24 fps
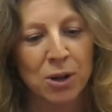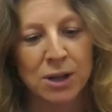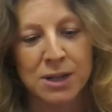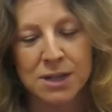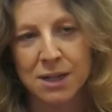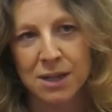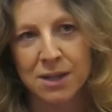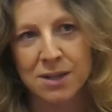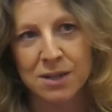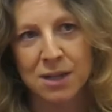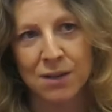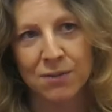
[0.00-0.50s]

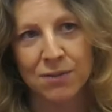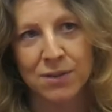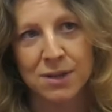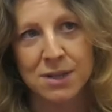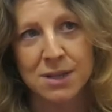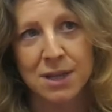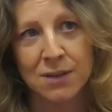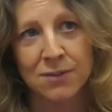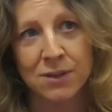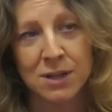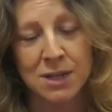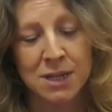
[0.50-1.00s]
politics of the
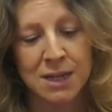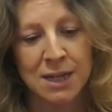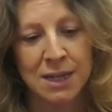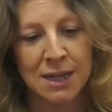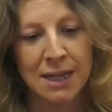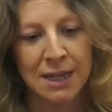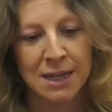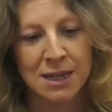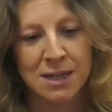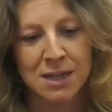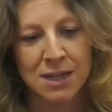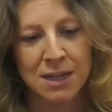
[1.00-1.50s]

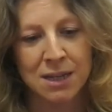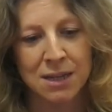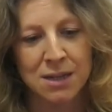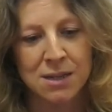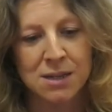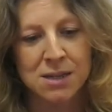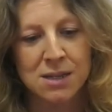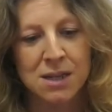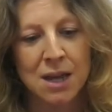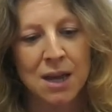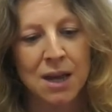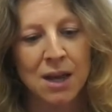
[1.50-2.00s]

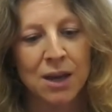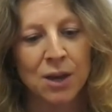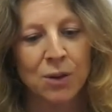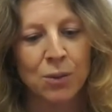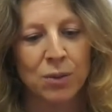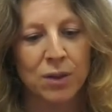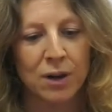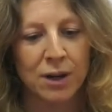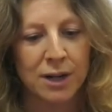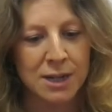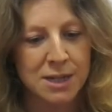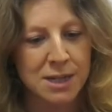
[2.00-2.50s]
1790s,
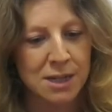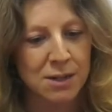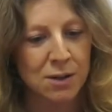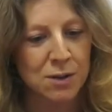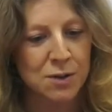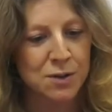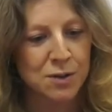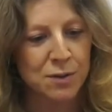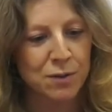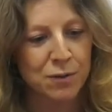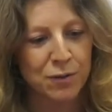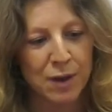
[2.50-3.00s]
with
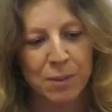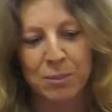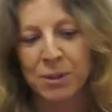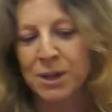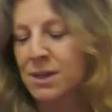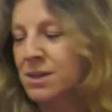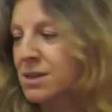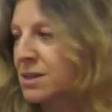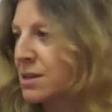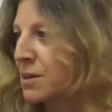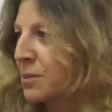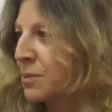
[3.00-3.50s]
articles on
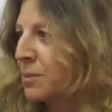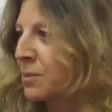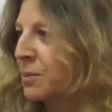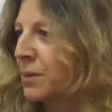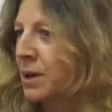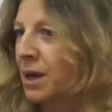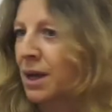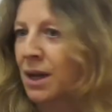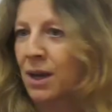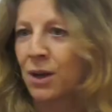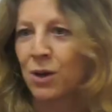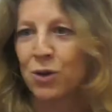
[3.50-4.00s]
feminism,
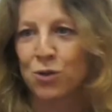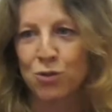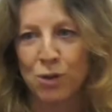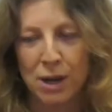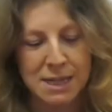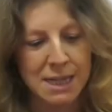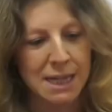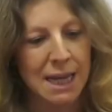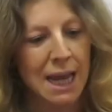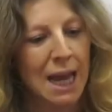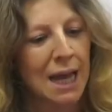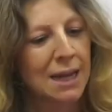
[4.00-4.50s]

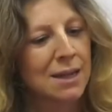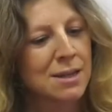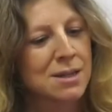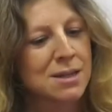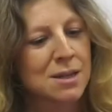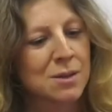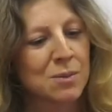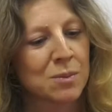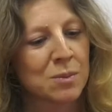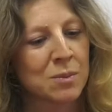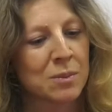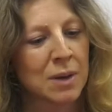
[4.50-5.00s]

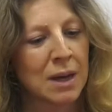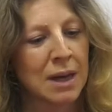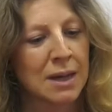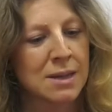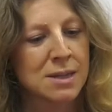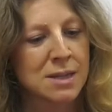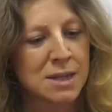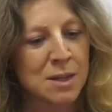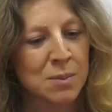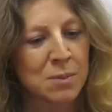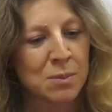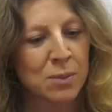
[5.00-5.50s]
radicalism,
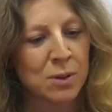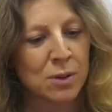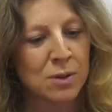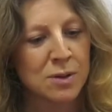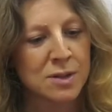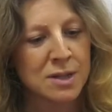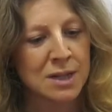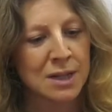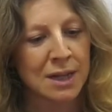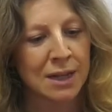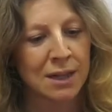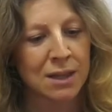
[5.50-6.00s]
and
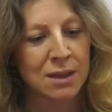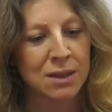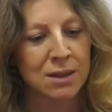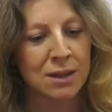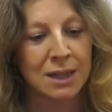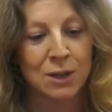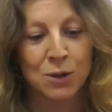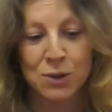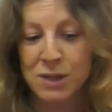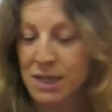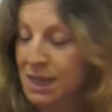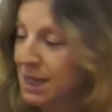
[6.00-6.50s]
symbols like the
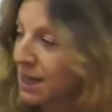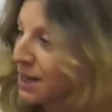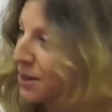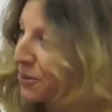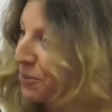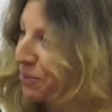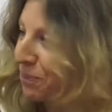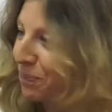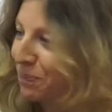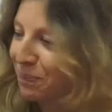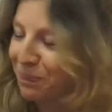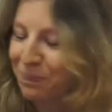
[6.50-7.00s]
guillotine.
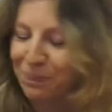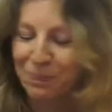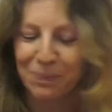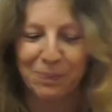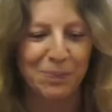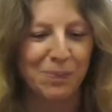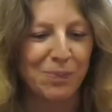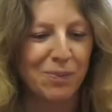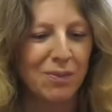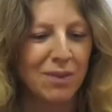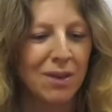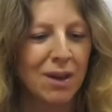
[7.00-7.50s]

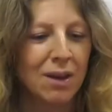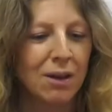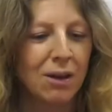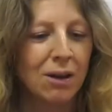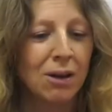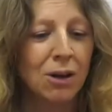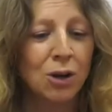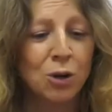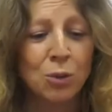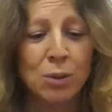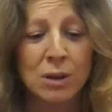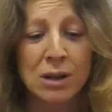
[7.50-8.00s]

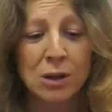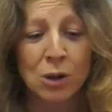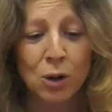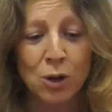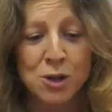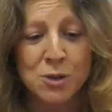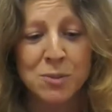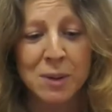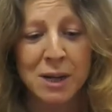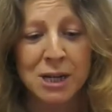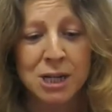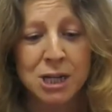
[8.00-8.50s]
Along with
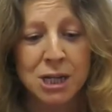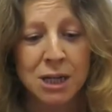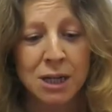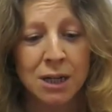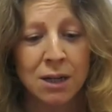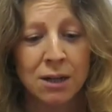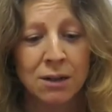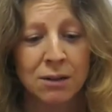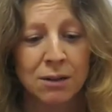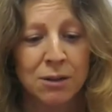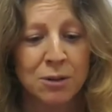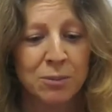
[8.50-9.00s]
Laurence
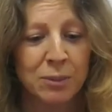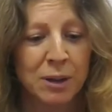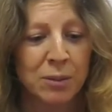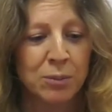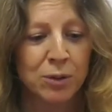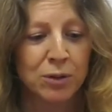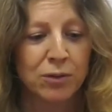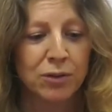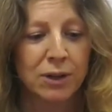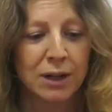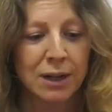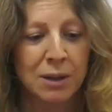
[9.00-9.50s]
Maché, another
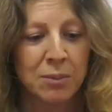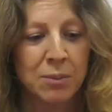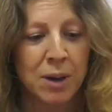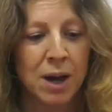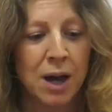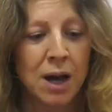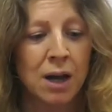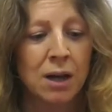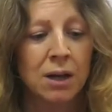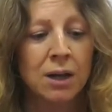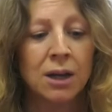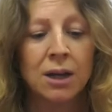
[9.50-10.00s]
member of
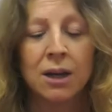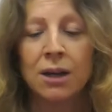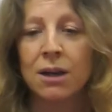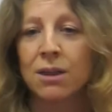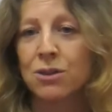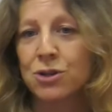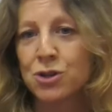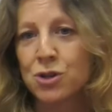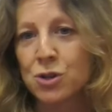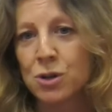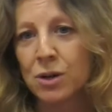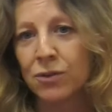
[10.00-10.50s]
Climat,
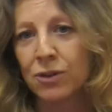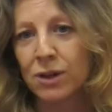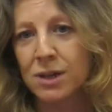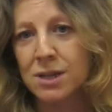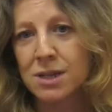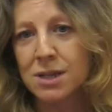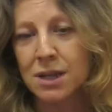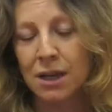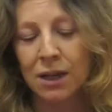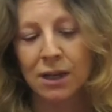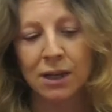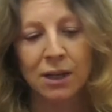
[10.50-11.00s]
the two of
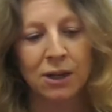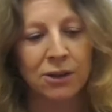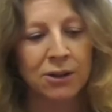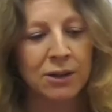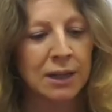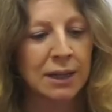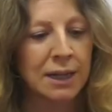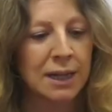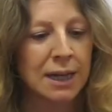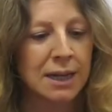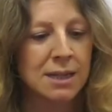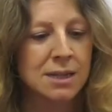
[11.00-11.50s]
us are
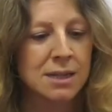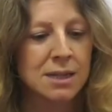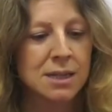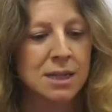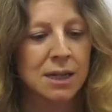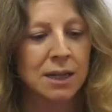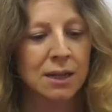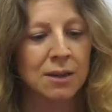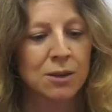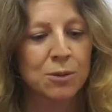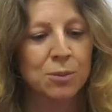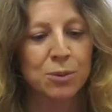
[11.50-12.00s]
currently
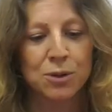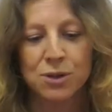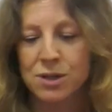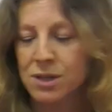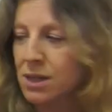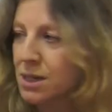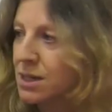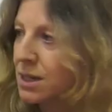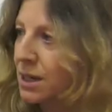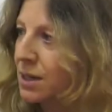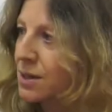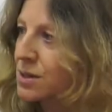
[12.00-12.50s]
editing the
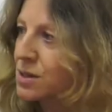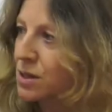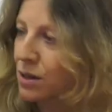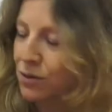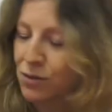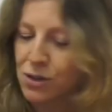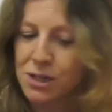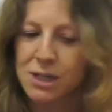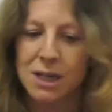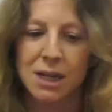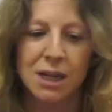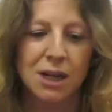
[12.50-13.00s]
proceedings
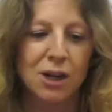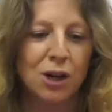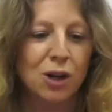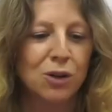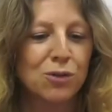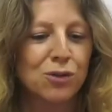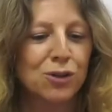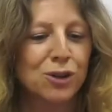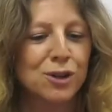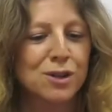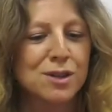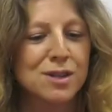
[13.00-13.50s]
of a day
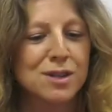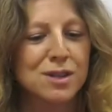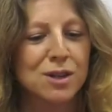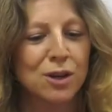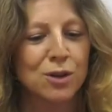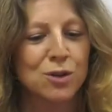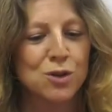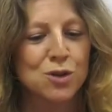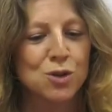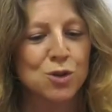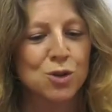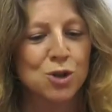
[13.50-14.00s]
conference
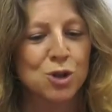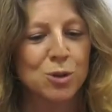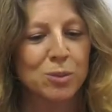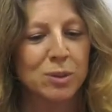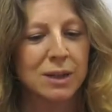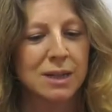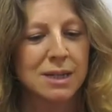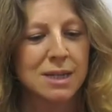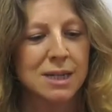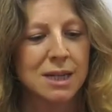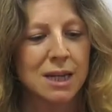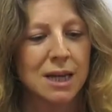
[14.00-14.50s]
on
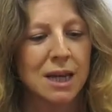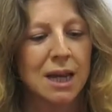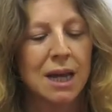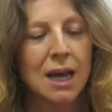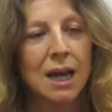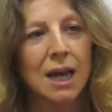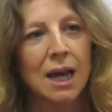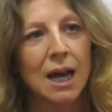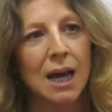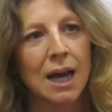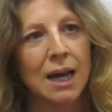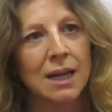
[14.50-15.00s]
sociability
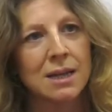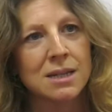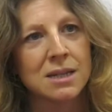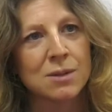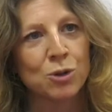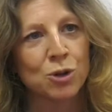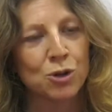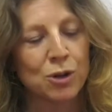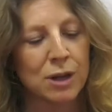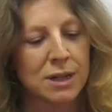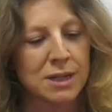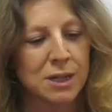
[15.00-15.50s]
and
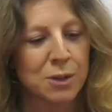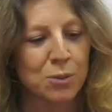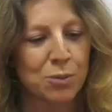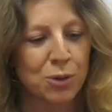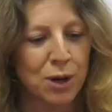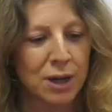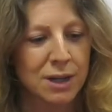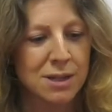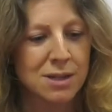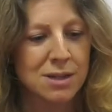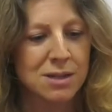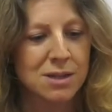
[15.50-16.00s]
democratic
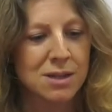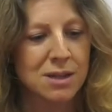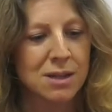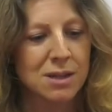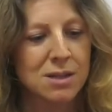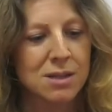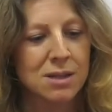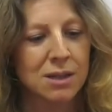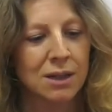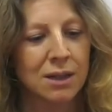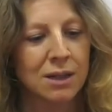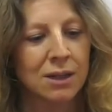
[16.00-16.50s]

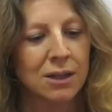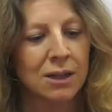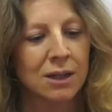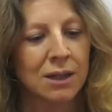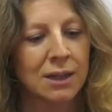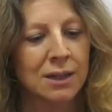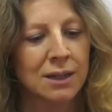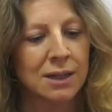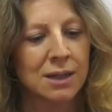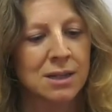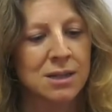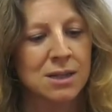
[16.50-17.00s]
practices in
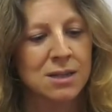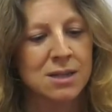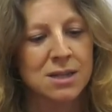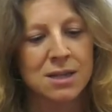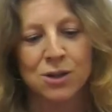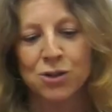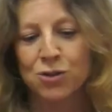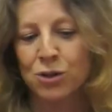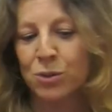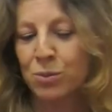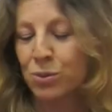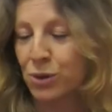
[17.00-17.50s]
early 19th
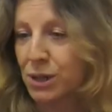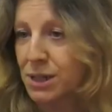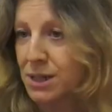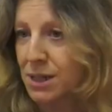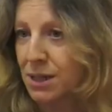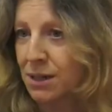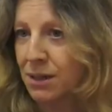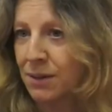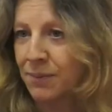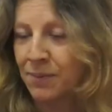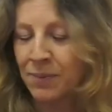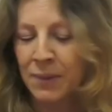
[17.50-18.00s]
century
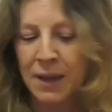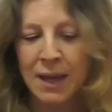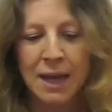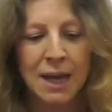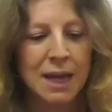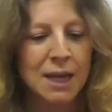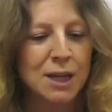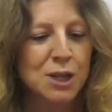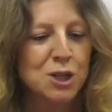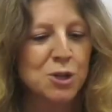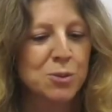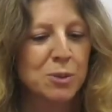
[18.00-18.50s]
Britain,
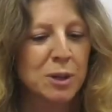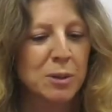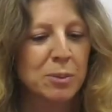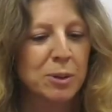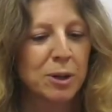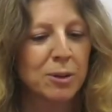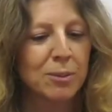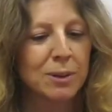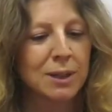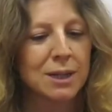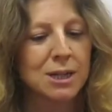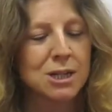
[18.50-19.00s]
to be
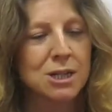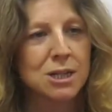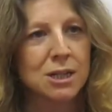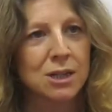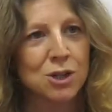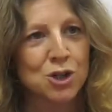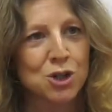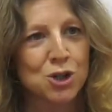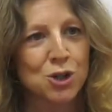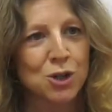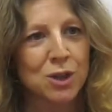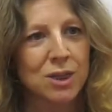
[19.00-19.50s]
published
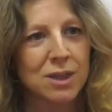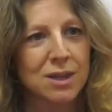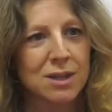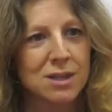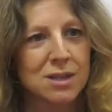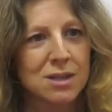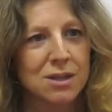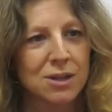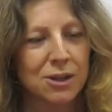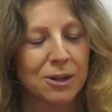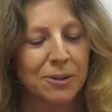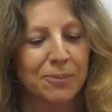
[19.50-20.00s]
in June
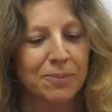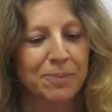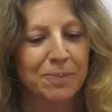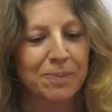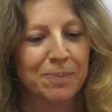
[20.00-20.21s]
this year.